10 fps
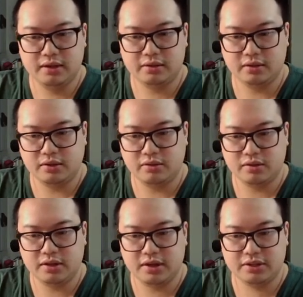the little
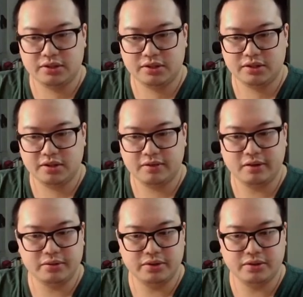connections here, I
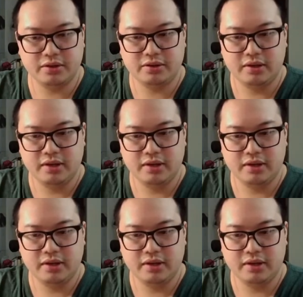forgot what they're called,